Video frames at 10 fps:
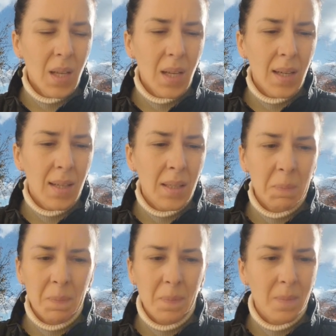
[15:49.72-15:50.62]

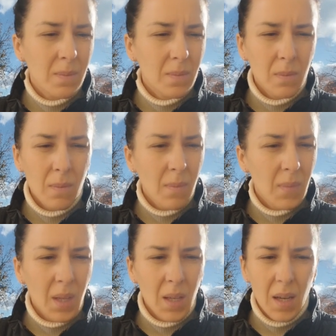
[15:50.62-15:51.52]

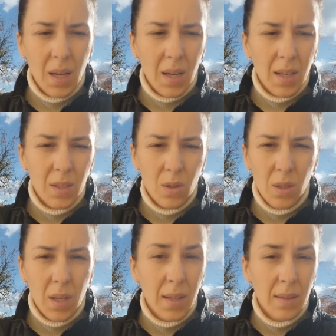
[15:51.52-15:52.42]
I
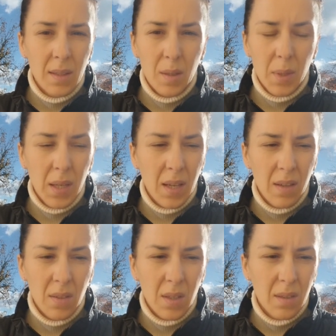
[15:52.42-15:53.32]
don't like their
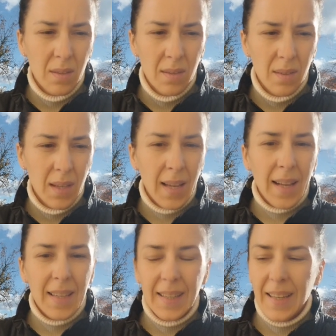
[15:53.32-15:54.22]
behavior.
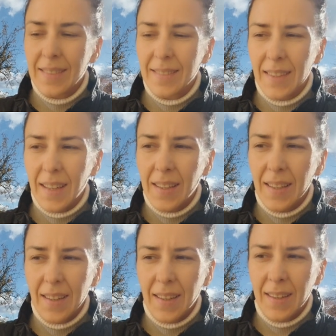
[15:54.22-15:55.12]
Like they,
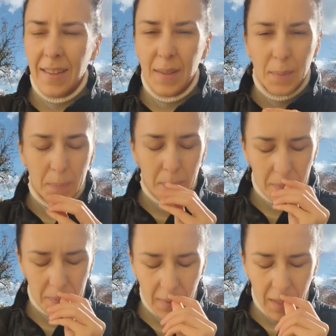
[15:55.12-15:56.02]

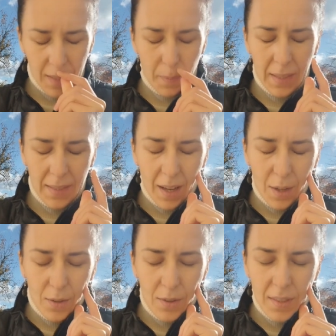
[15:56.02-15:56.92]
as my
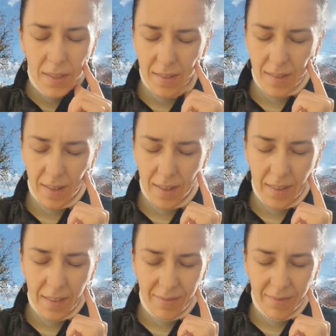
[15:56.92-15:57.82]
tarot readers say,
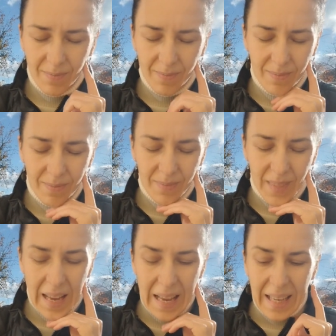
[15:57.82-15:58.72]

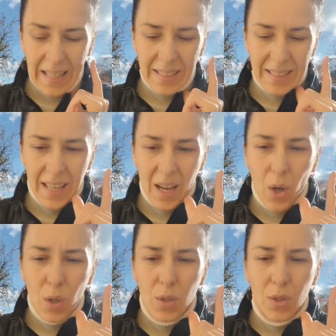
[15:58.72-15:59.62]
they are
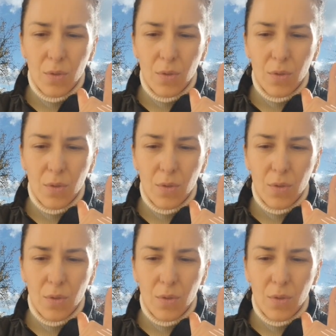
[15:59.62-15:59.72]
also